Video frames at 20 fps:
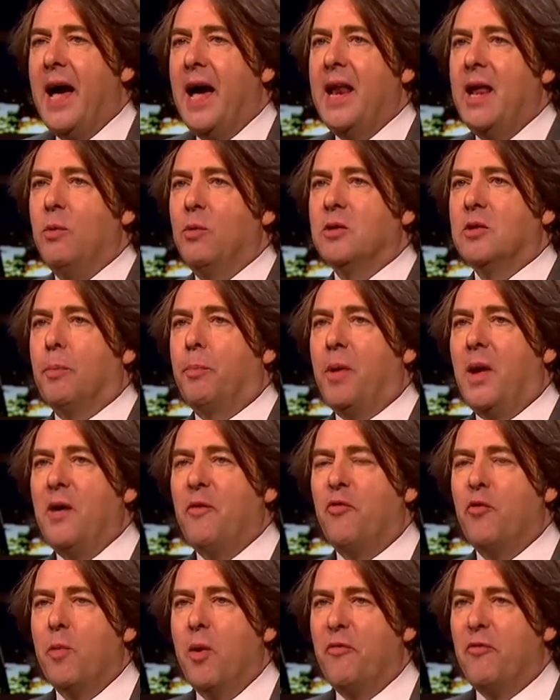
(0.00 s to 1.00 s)
and it was a
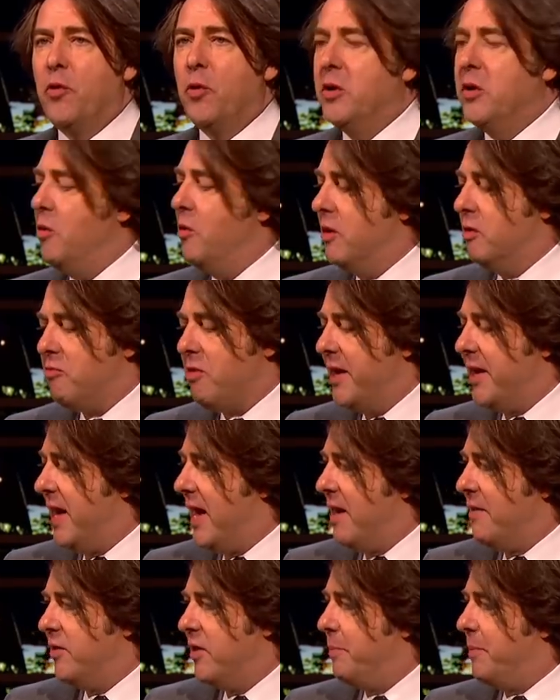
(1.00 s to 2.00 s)
playful month for you and Ewan. Great to have you